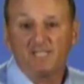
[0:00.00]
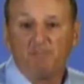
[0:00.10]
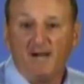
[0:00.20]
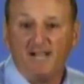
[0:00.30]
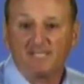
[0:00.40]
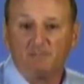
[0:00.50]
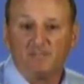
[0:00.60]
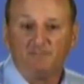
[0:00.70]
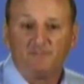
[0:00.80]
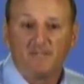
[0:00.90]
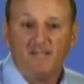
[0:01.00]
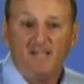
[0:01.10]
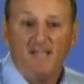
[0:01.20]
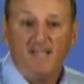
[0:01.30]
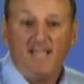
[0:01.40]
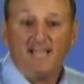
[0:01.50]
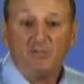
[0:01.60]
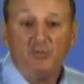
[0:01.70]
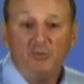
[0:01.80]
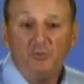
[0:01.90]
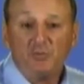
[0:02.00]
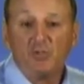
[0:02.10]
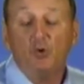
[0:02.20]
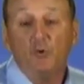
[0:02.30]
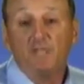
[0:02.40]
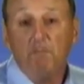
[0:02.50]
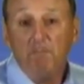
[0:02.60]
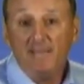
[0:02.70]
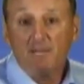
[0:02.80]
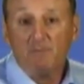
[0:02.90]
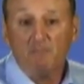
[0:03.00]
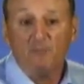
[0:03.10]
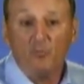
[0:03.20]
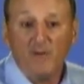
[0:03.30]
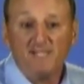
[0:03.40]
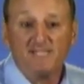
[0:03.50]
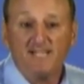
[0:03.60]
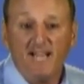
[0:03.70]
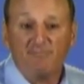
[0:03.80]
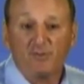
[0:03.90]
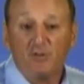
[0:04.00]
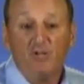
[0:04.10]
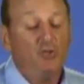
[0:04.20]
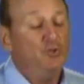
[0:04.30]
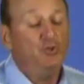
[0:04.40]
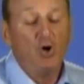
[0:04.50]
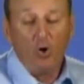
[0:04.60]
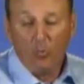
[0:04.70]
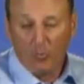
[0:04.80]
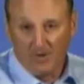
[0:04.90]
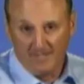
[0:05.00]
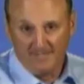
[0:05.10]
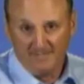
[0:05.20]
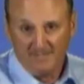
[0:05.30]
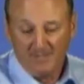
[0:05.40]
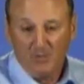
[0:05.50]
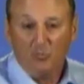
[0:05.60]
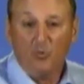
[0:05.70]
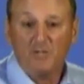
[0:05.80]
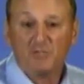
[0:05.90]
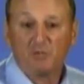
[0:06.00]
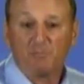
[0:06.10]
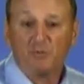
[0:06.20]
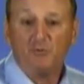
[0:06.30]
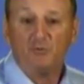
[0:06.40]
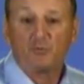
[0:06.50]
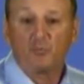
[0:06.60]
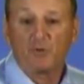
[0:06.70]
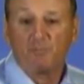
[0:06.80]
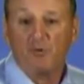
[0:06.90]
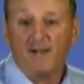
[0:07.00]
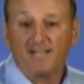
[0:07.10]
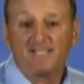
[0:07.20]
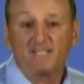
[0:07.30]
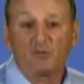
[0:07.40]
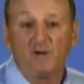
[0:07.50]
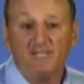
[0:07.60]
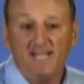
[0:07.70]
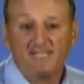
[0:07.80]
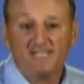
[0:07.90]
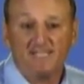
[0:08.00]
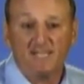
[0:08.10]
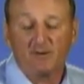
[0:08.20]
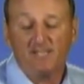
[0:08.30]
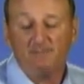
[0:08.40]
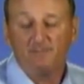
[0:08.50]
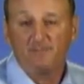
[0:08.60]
as possible, and to do so with a minimum of wasted effort. No one wants to produce work products that are unnecessary.